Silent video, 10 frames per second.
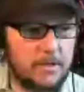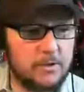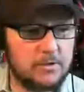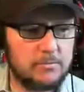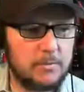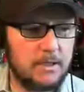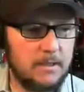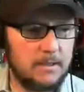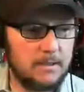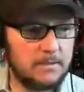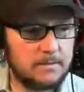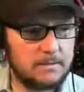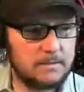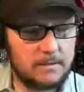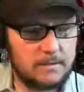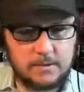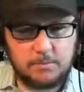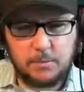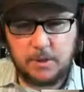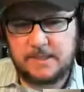many good oh,
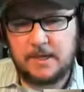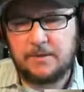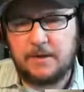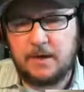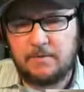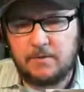beers God, out yeah, there for me to